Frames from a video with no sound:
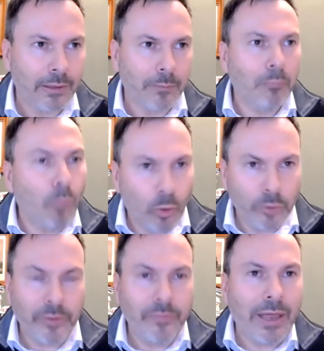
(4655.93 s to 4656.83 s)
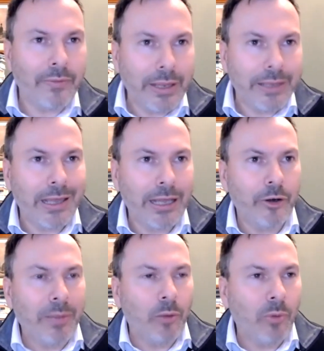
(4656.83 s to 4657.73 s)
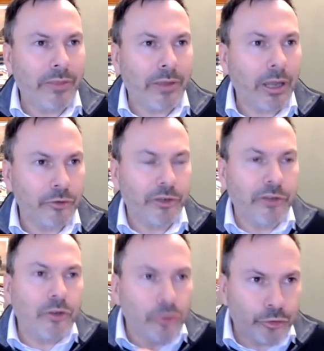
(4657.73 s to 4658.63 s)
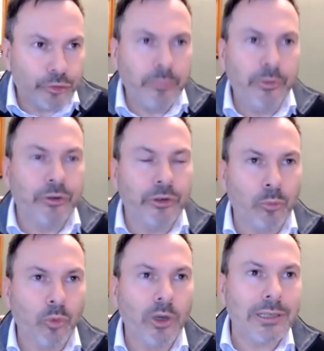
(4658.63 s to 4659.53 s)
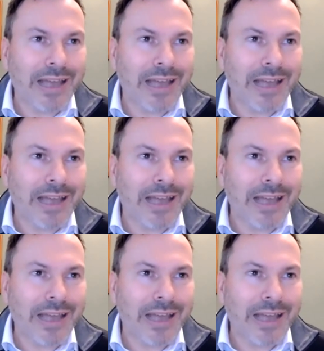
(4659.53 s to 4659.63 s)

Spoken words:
More than that, they care about whether countries contribute to the world